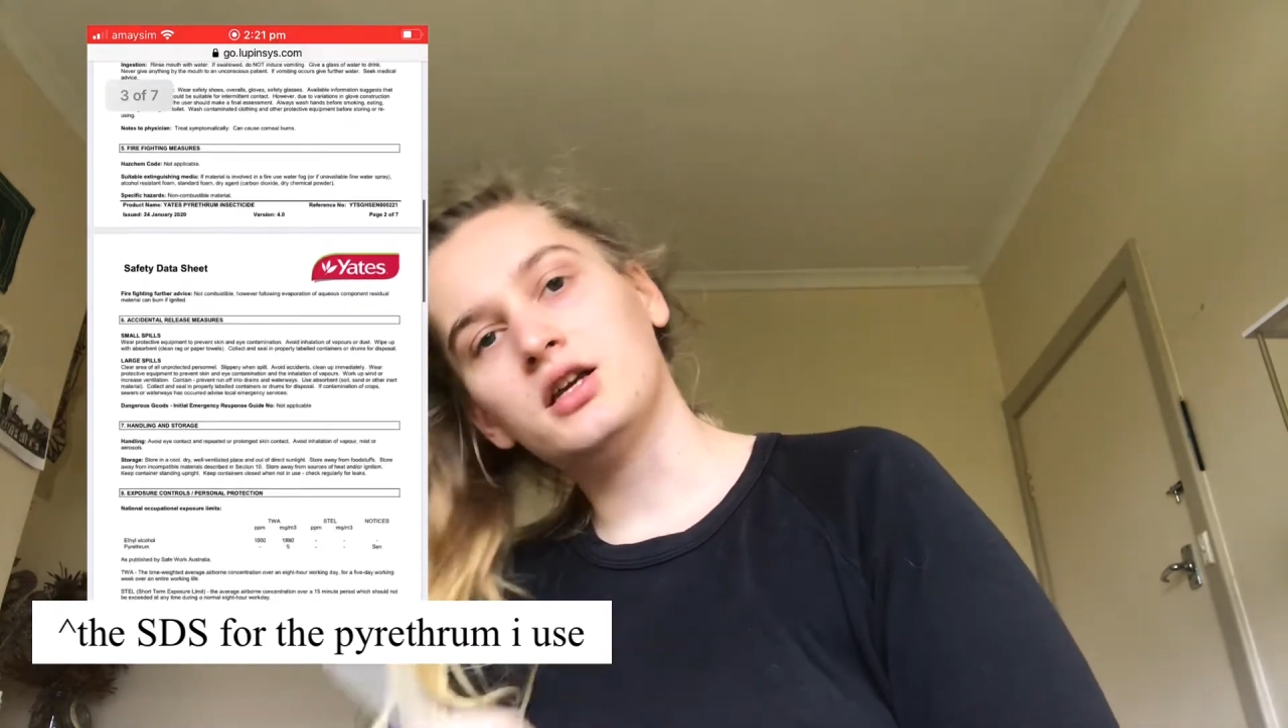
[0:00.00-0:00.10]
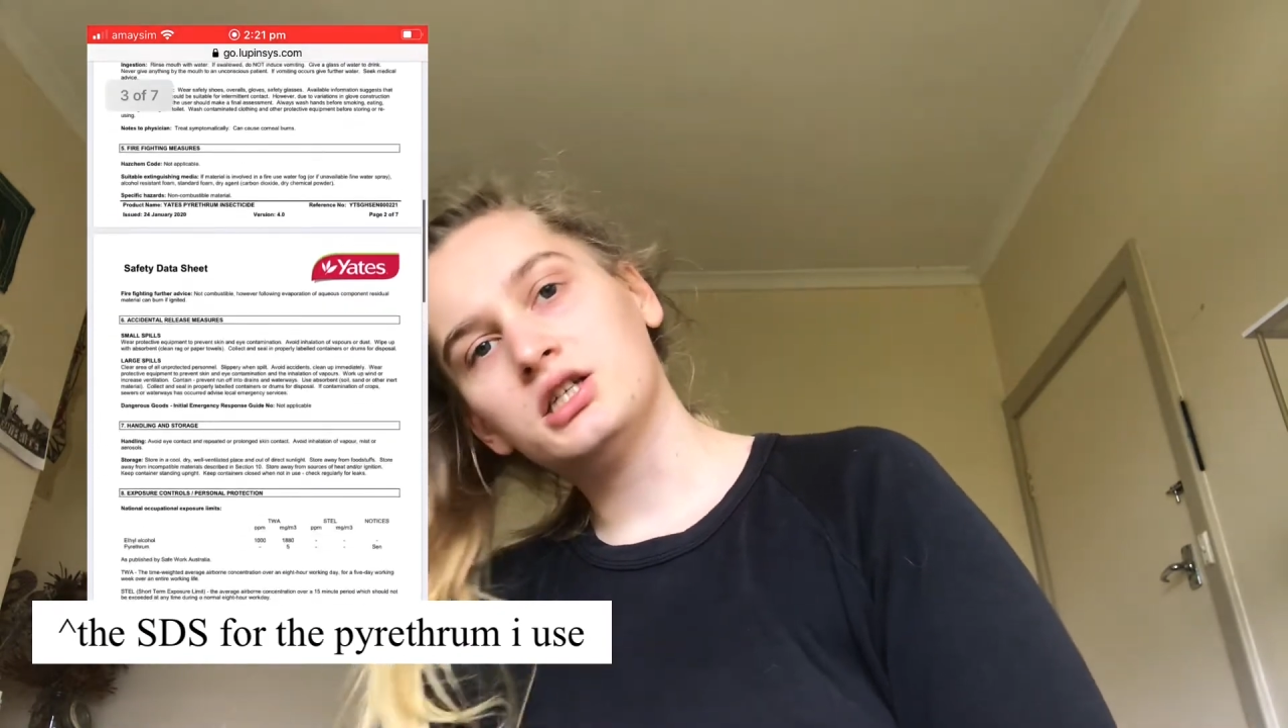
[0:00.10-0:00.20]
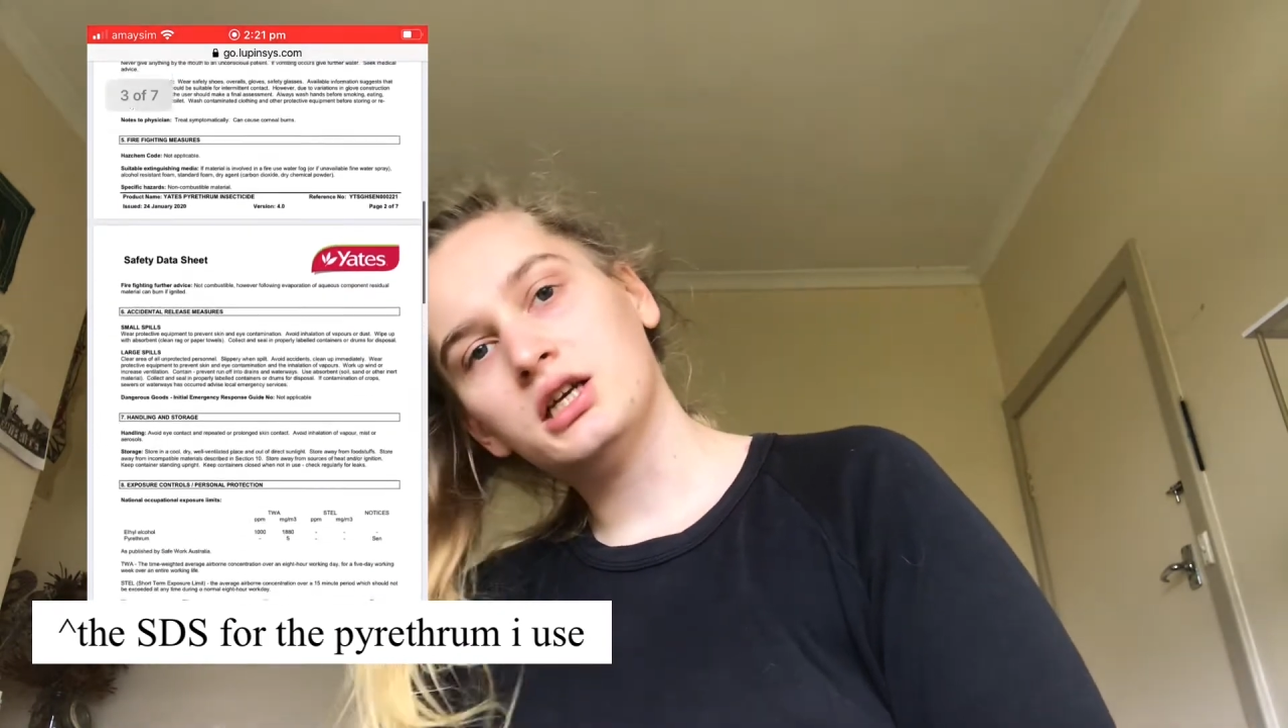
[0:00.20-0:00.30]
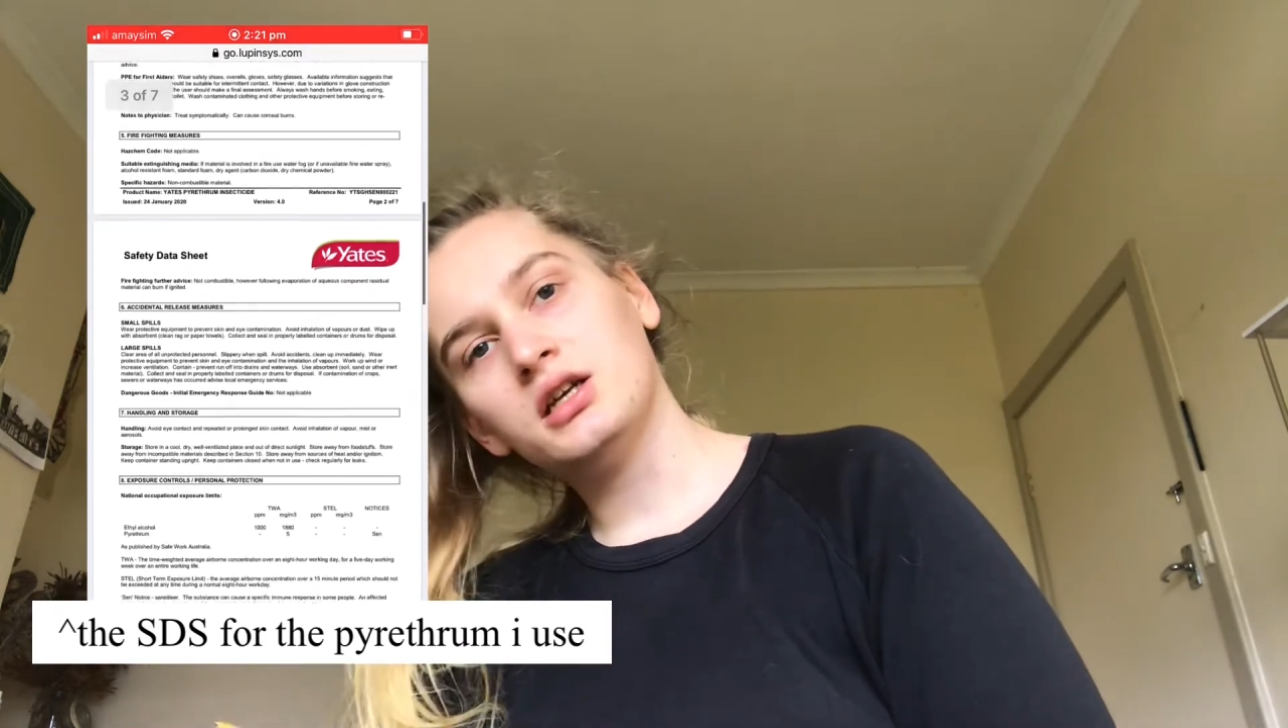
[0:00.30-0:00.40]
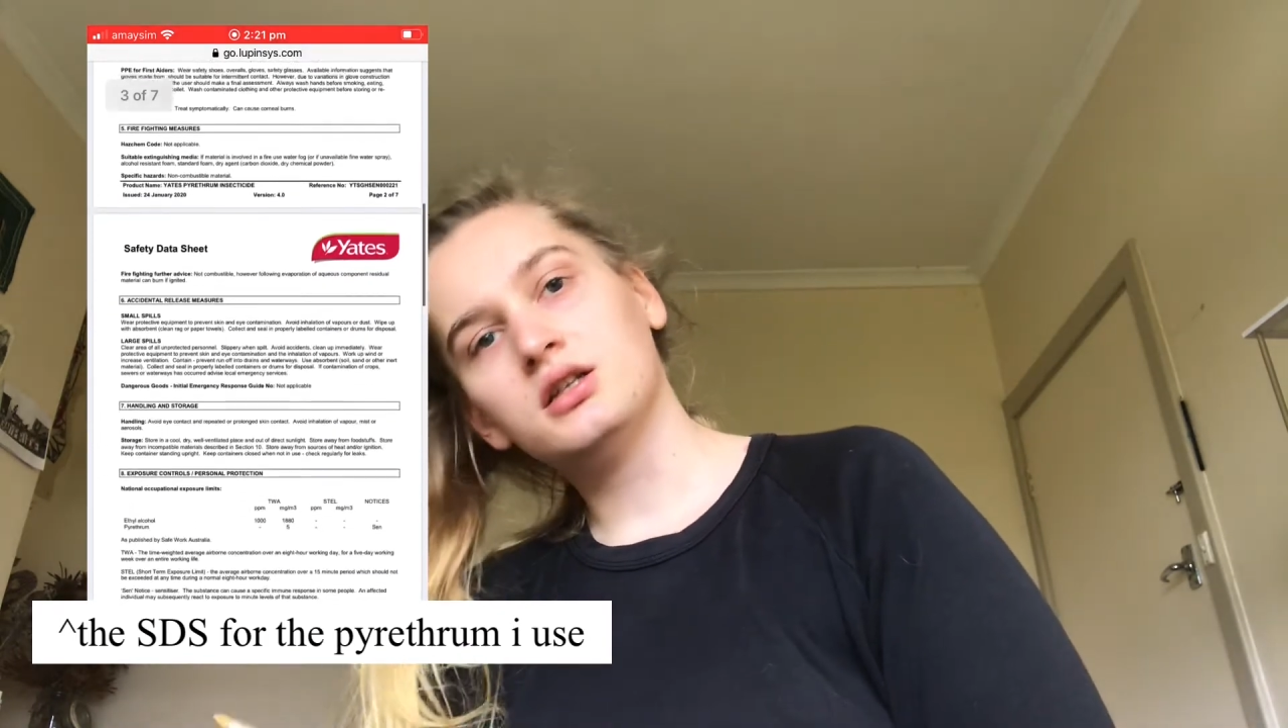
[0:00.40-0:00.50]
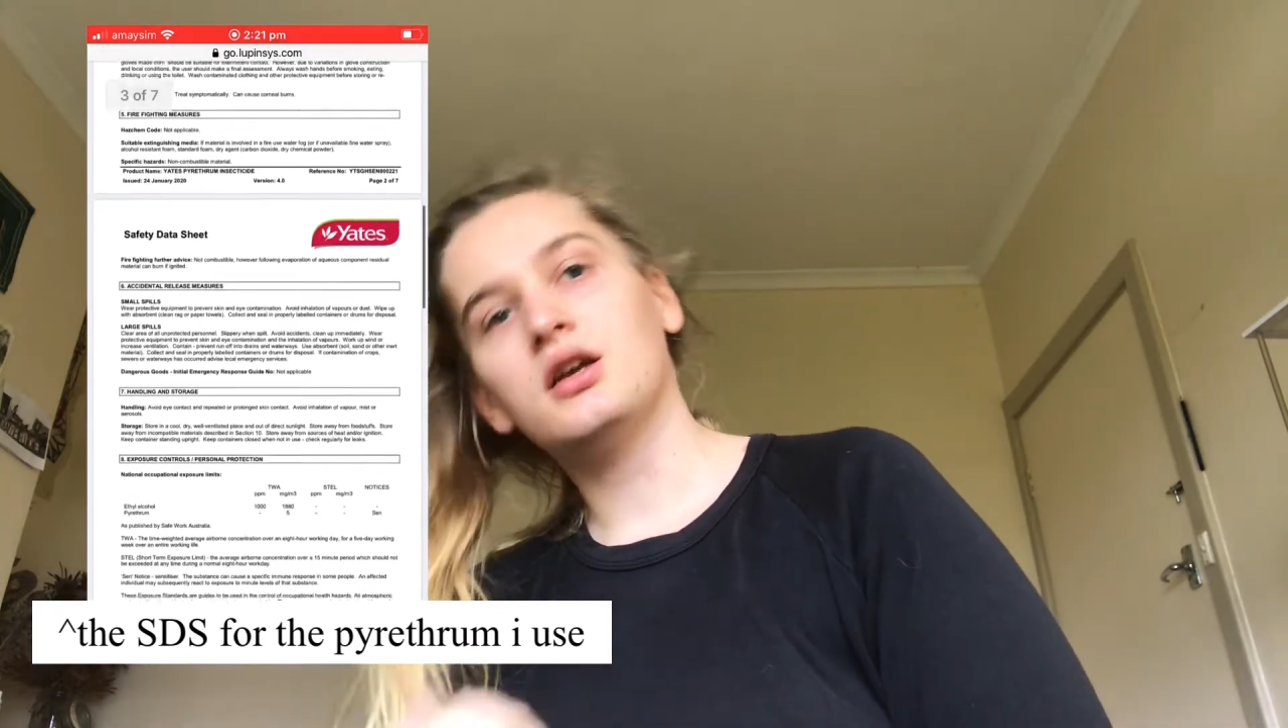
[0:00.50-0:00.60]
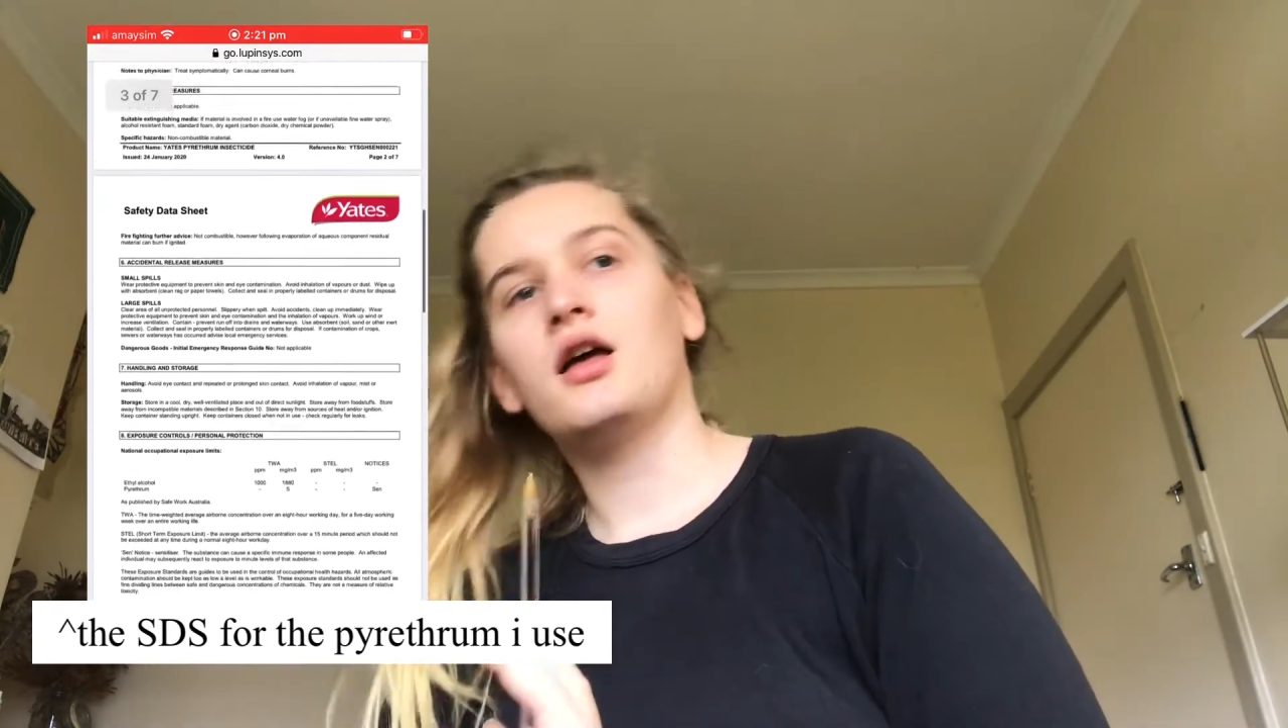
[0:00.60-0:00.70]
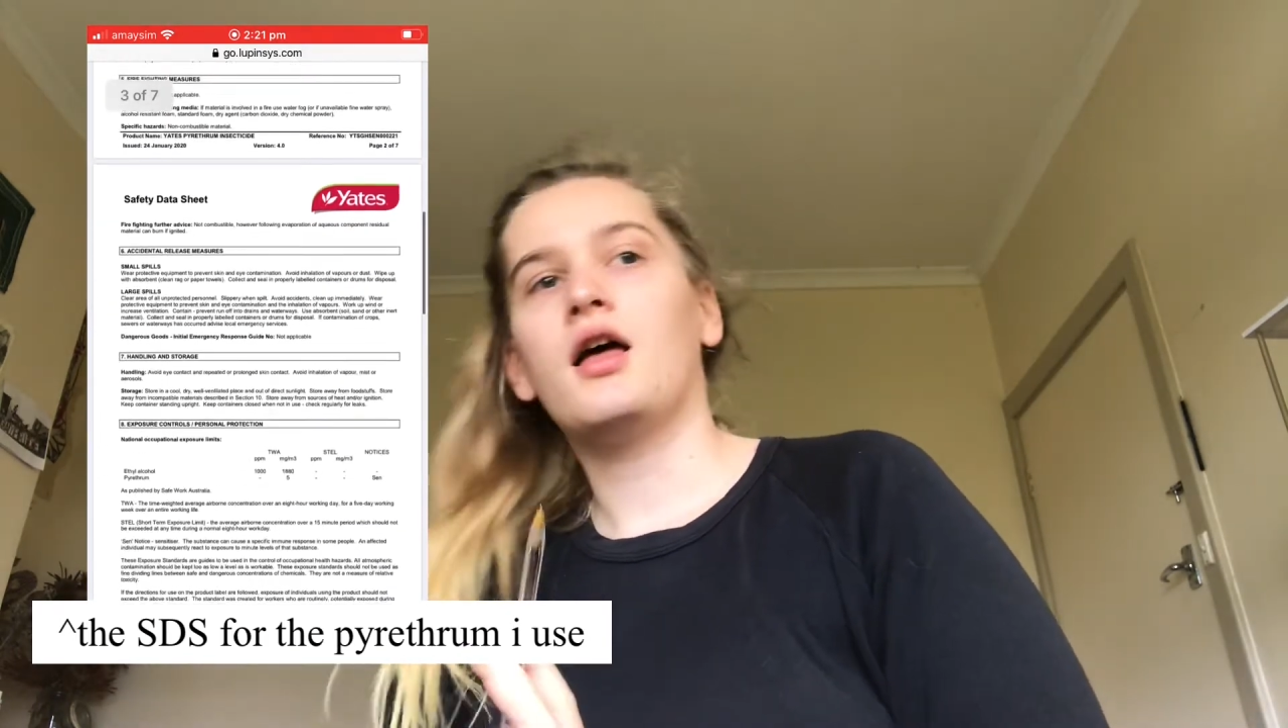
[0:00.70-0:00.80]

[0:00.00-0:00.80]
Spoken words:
Sheet.